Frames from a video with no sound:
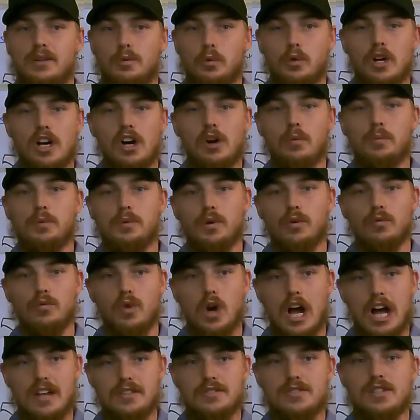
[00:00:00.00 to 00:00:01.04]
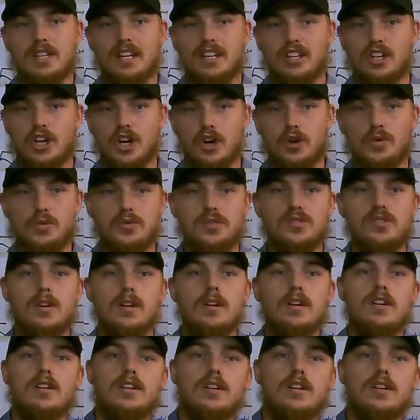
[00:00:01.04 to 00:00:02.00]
that will help your rods and cones.